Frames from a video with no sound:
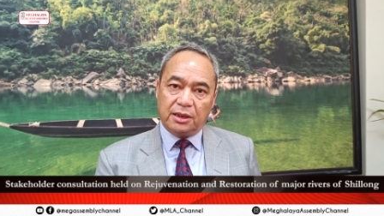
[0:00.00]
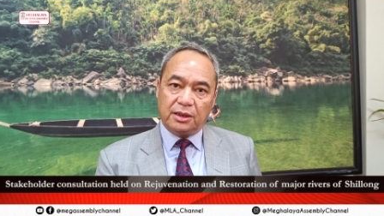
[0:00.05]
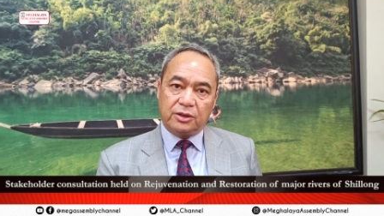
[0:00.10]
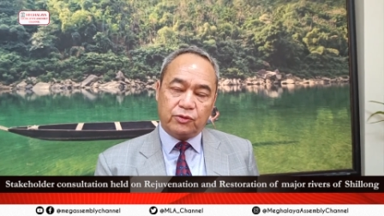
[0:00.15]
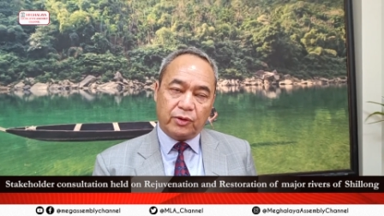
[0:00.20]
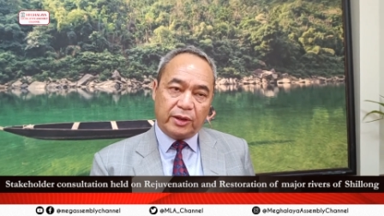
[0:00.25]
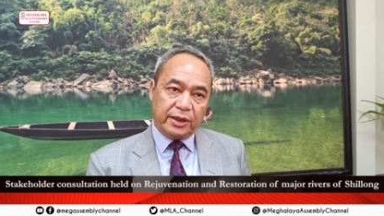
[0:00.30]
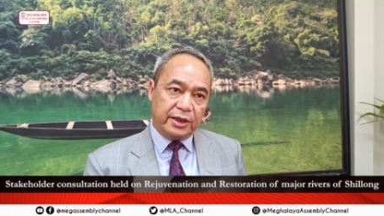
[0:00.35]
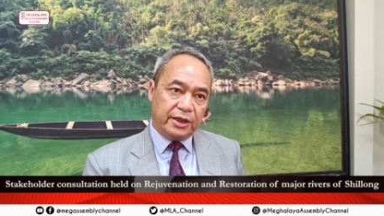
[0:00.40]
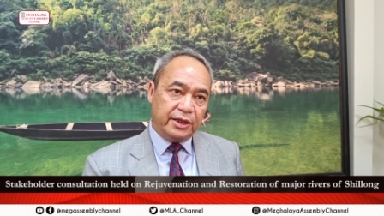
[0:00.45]

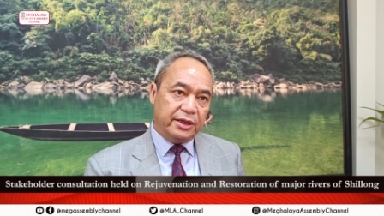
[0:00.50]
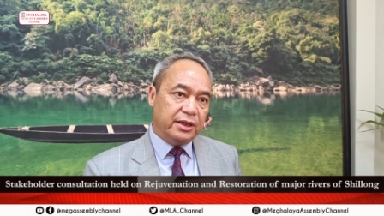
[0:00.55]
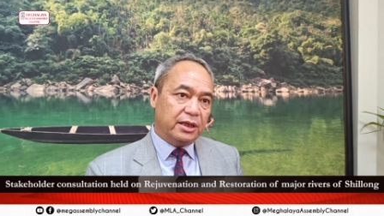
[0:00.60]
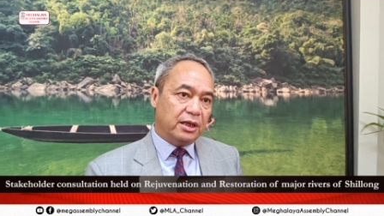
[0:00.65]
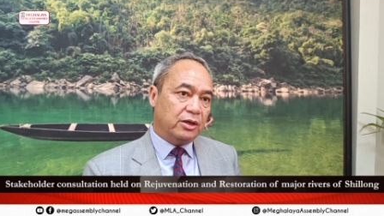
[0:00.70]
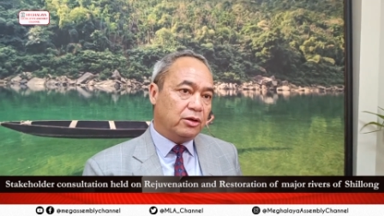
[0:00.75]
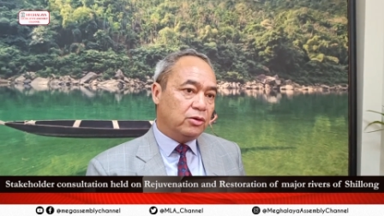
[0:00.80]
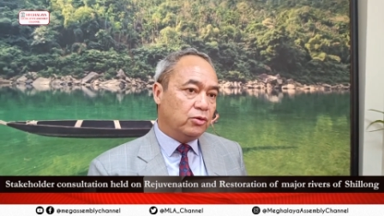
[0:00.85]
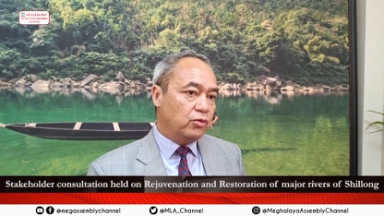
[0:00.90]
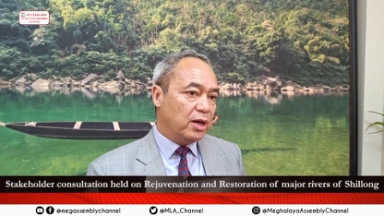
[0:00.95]
20
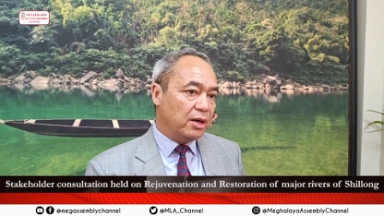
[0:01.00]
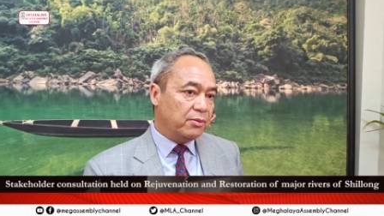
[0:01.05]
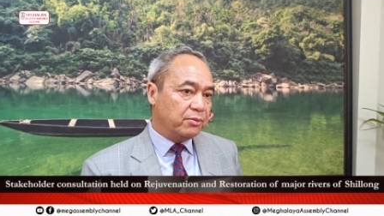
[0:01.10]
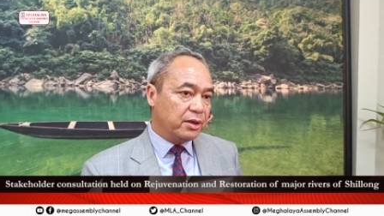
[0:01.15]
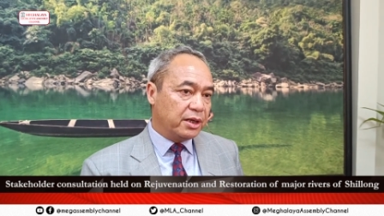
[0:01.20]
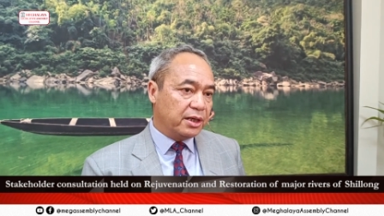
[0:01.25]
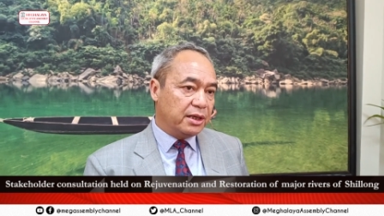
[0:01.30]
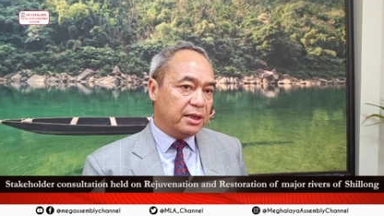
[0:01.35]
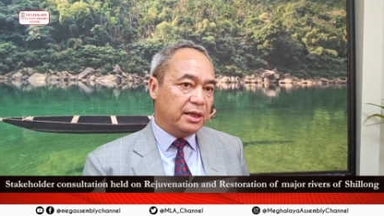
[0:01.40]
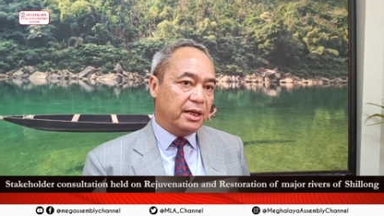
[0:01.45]
along
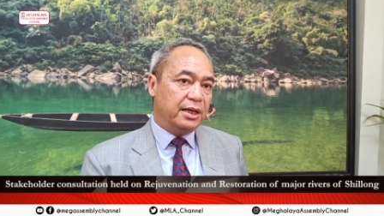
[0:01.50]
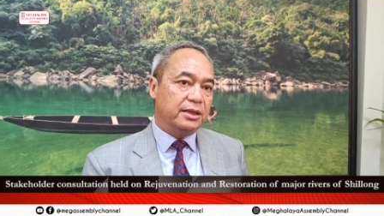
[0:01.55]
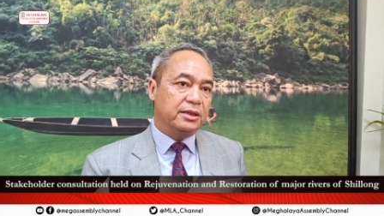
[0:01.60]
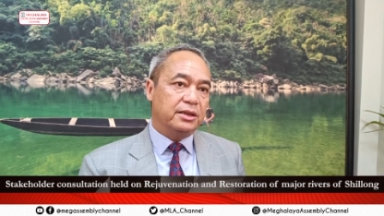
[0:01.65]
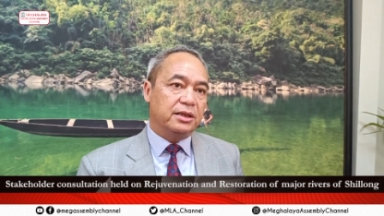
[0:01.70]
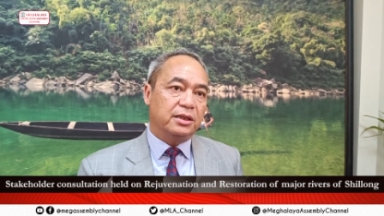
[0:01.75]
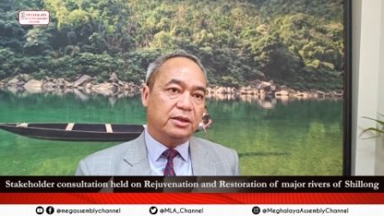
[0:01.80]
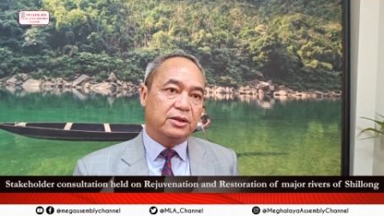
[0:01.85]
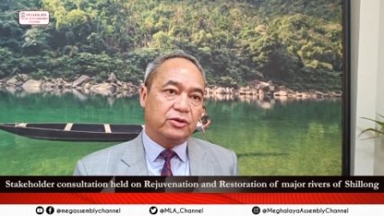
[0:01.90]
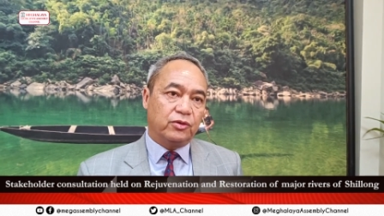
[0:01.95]
Wamkra and
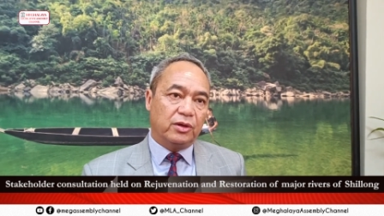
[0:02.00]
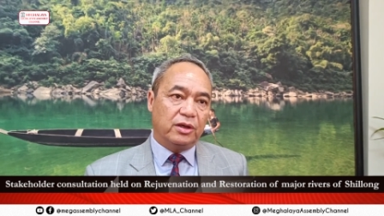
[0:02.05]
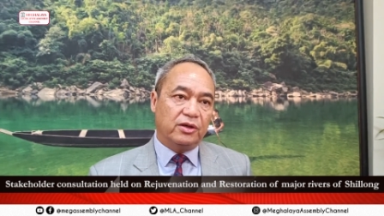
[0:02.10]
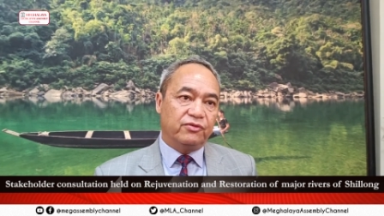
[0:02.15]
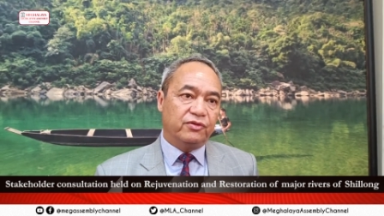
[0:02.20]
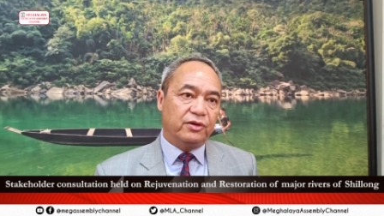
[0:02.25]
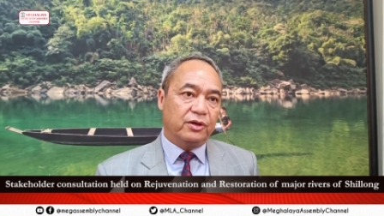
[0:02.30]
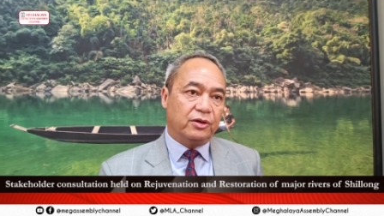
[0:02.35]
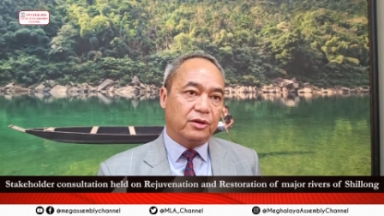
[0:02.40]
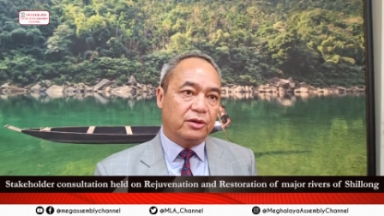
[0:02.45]

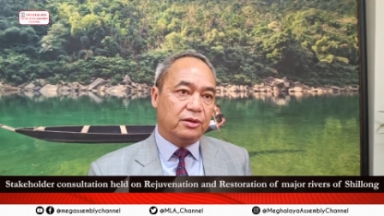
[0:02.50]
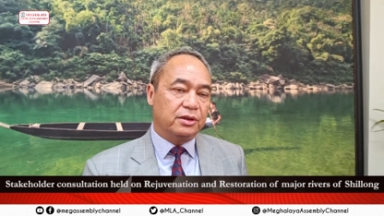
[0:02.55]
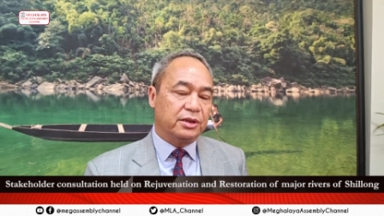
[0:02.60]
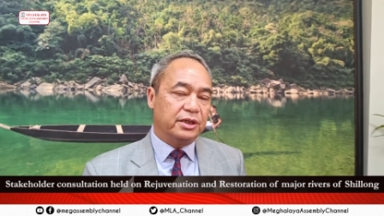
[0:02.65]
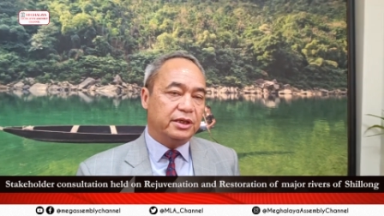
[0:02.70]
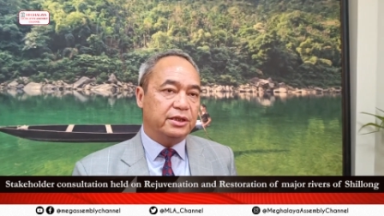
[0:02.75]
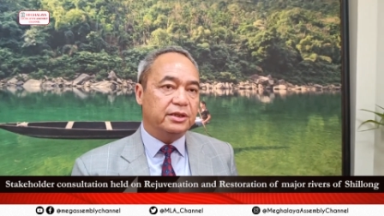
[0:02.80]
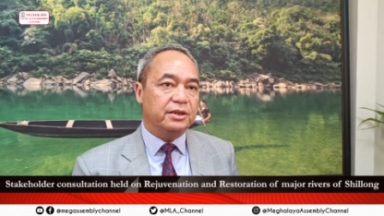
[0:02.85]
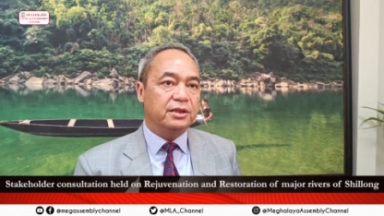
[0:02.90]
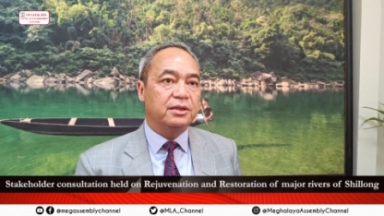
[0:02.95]
12 along
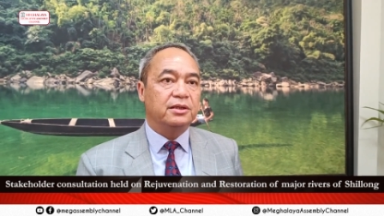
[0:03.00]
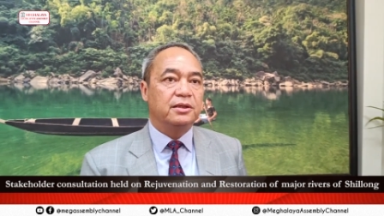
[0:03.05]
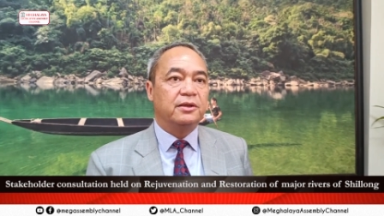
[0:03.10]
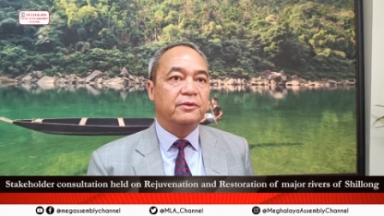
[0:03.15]
the